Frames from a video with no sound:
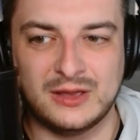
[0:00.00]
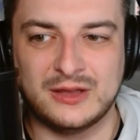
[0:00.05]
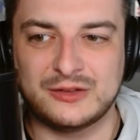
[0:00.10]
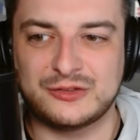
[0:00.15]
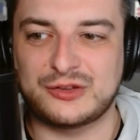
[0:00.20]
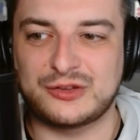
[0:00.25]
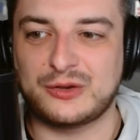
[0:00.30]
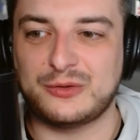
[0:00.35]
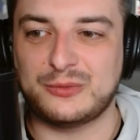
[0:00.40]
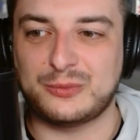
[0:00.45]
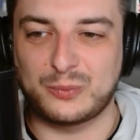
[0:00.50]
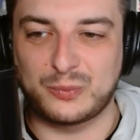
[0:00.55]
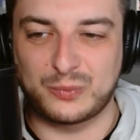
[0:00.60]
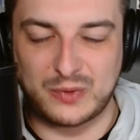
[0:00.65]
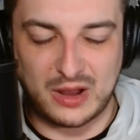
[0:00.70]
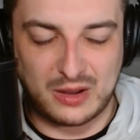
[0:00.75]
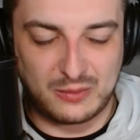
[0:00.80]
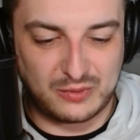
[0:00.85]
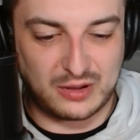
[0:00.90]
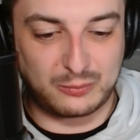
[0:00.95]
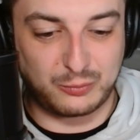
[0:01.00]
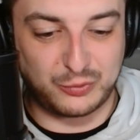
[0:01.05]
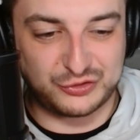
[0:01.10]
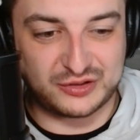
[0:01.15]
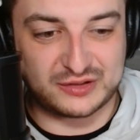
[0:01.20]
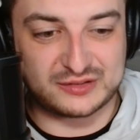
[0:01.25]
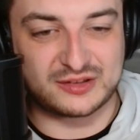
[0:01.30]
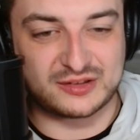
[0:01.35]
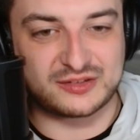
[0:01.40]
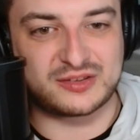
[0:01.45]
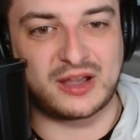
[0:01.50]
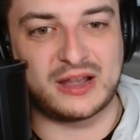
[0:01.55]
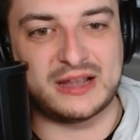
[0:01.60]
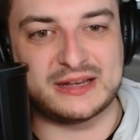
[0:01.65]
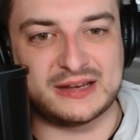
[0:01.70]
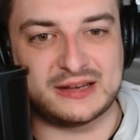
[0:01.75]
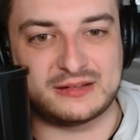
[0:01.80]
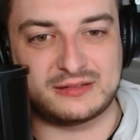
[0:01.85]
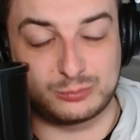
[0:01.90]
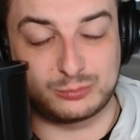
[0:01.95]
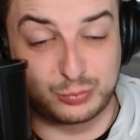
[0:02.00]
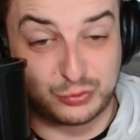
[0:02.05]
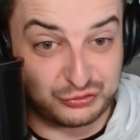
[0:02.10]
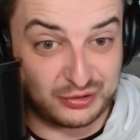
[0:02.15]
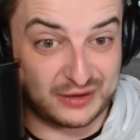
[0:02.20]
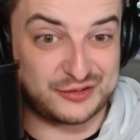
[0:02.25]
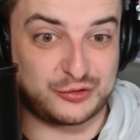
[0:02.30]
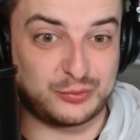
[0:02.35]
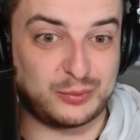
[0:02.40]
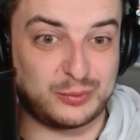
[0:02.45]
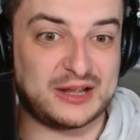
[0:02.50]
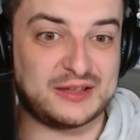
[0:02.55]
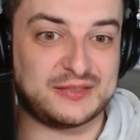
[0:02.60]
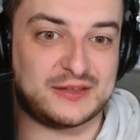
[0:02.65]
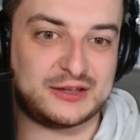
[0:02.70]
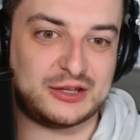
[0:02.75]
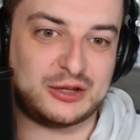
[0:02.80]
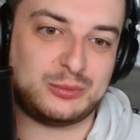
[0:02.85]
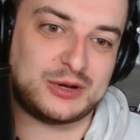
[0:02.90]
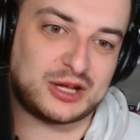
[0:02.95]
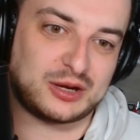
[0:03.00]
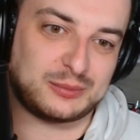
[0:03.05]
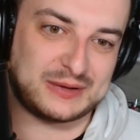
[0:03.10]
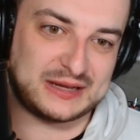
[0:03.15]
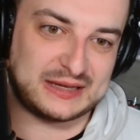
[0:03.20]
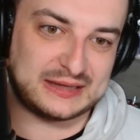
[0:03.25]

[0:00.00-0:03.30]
So was it decided straight away that you were going to be